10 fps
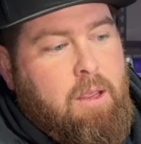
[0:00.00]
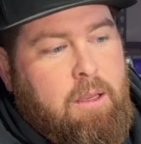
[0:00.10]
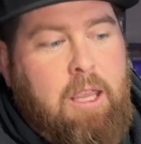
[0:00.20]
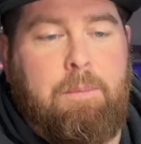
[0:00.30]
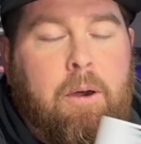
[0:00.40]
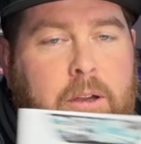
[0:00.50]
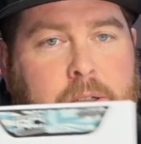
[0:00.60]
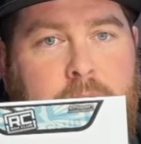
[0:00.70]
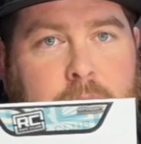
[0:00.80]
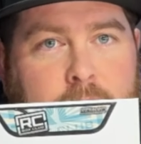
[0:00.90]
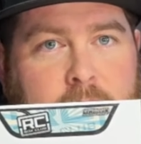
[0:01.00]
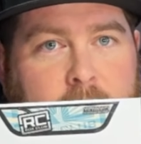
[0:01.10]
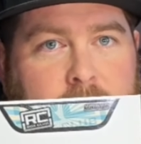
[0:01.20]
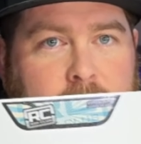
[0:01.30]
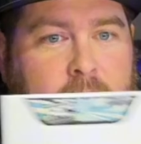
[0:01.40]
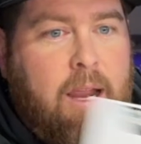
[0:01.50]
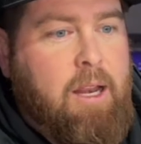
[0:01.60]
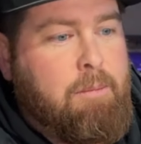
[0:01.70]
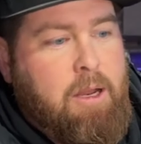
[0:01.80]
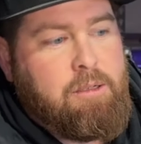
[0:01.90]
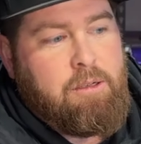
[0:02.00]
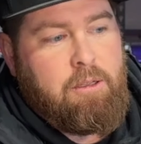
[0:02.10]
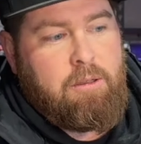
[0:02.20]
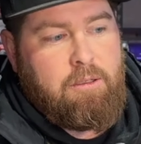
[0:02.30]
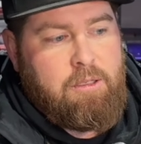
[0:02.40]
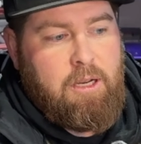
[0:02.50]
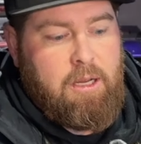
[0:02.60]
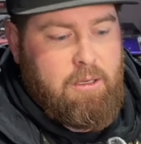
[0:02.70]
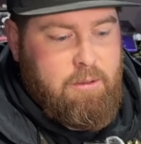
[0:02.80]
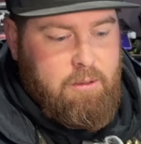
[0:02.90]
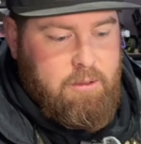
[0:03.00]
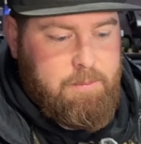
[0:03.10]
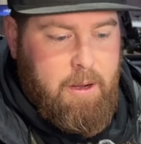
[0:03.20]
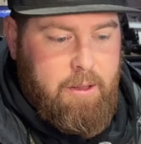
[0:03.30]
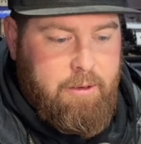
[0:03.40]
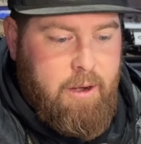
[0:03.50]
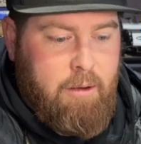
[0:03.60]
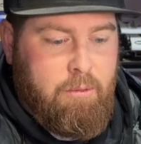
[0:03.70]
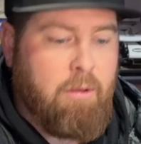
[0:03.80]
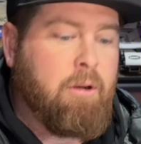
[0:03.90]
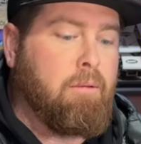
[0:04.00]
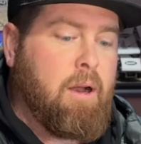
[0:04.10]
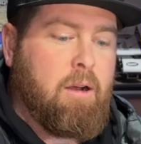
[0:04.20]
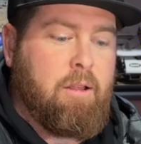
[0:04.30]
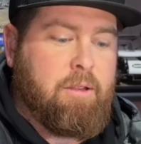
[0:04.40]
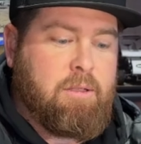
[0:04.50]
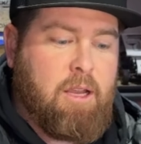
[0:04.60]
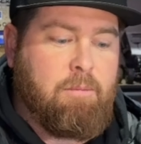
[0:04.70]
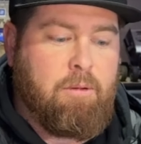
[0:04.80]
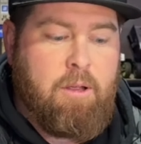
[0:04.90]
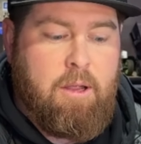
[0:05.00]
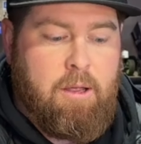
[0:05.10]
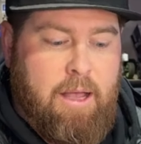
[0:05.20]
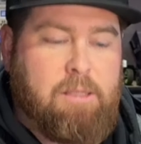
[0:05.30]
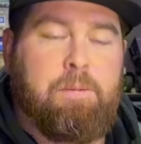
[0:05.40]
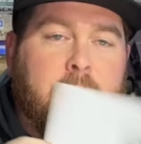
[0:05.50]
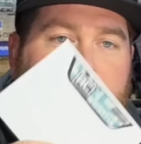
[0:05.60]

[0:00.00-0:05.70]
Keep all your screws nice and tidy. Make sure that they're sticking to the spot and they're not rolling around on the table. That's pretty